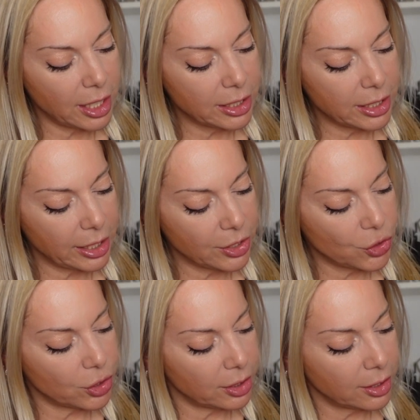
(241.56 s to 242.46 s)

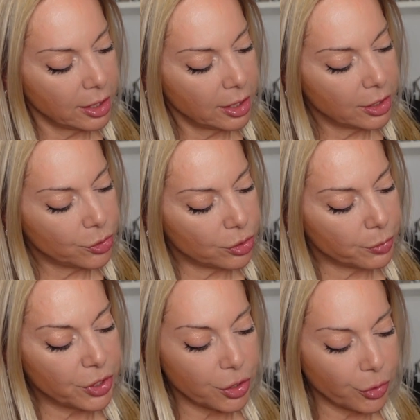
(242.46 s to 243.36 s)
attention to the
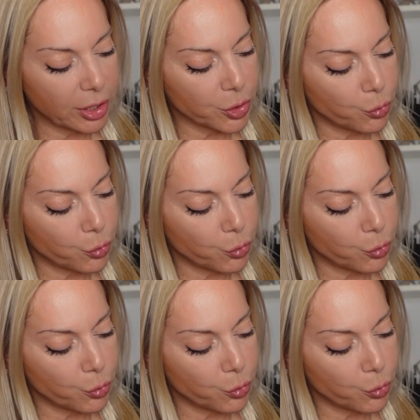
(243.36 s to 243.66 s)
materials